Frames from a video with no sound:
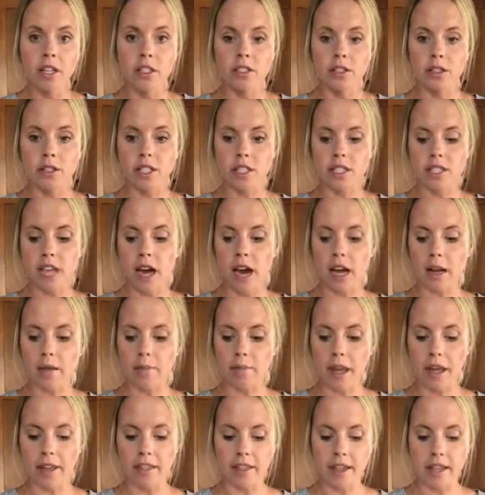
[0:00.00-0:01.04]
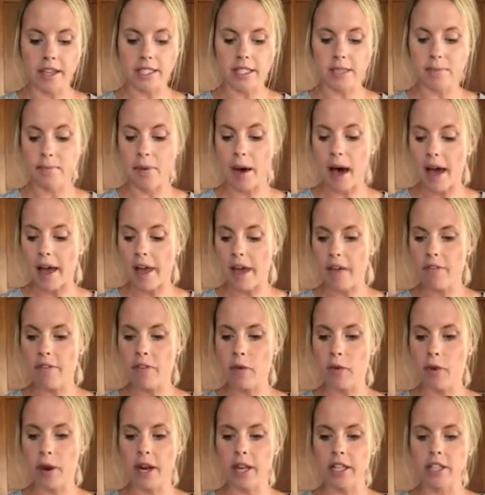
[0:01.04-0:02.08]
So just cut them like this. But if
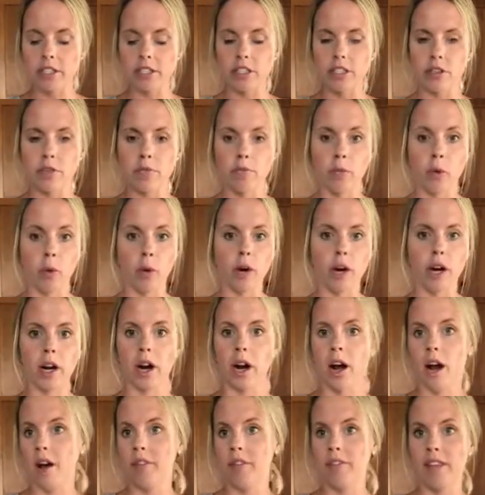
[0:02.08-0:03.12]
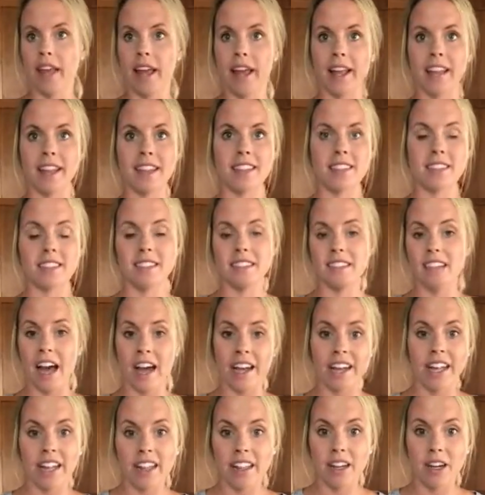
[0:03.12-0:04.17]
you wanted to do more of like
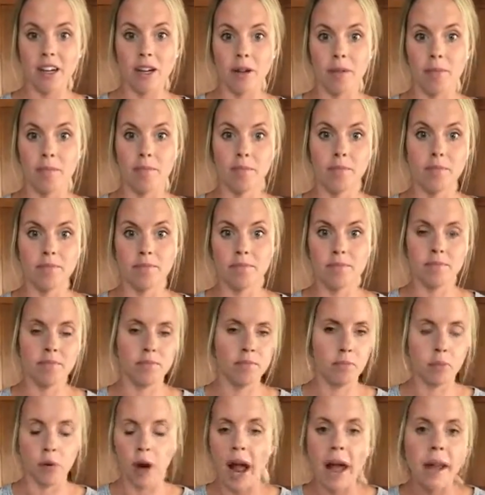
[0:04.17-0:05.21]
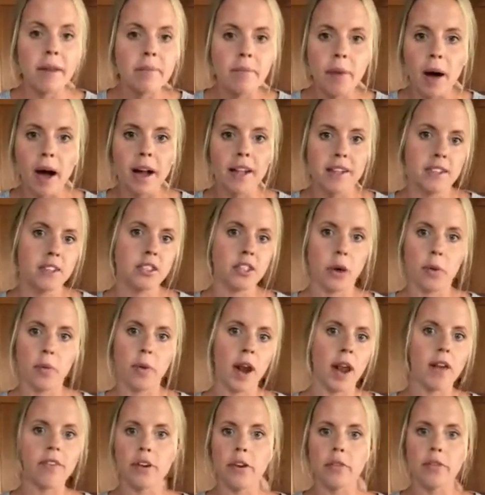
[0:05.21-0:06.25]
tiny little bread buns or
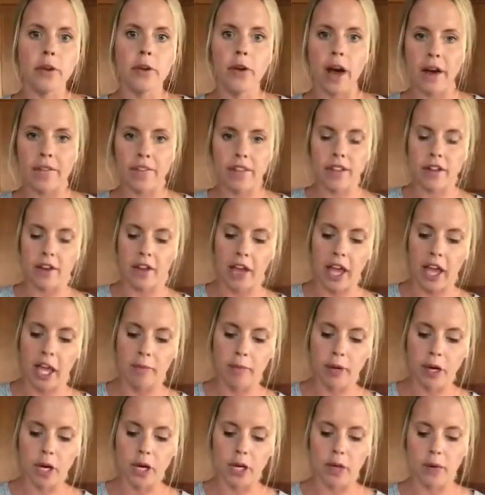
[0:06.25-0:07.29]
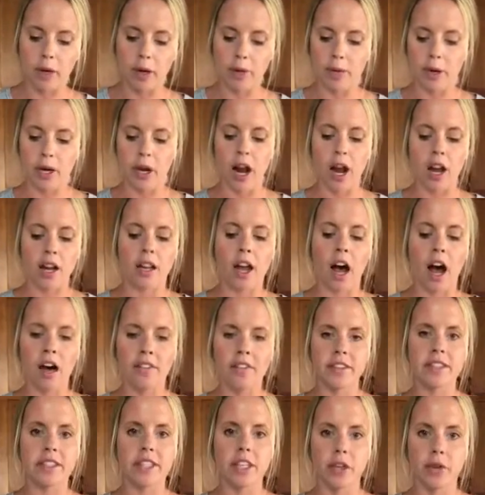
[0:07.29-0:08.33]
whatever, if you have a little hamburger you wanna put on,
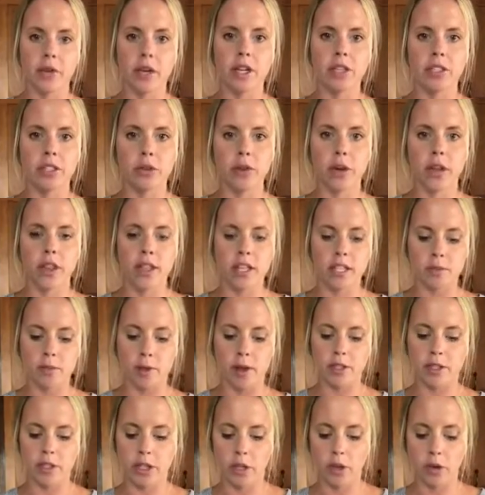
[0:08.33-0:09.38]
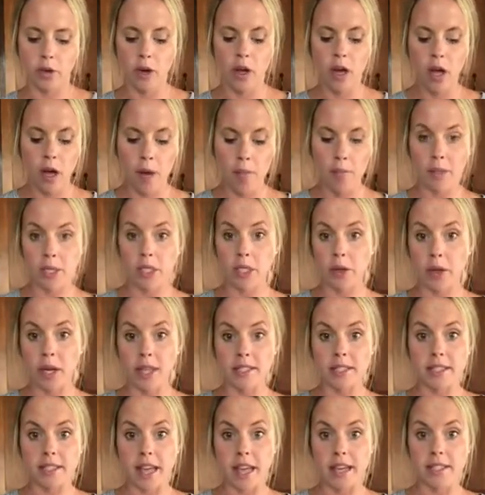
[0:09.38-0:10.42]
obviously you can do it this way too. But you
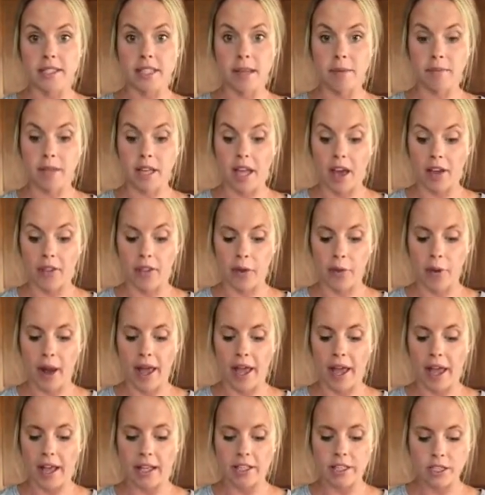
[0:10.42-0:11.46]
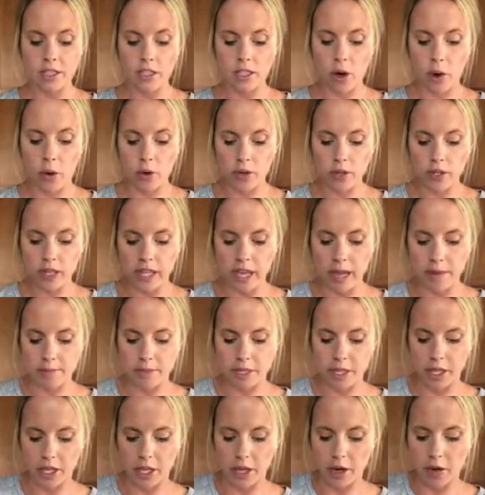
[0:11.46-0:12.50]
can slice them the other way. It's totally up
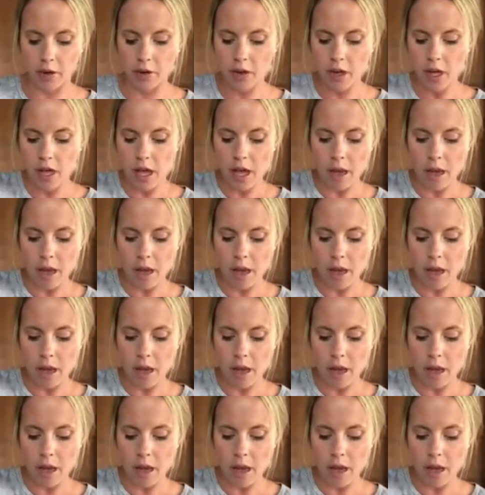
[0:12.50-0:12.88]
to you.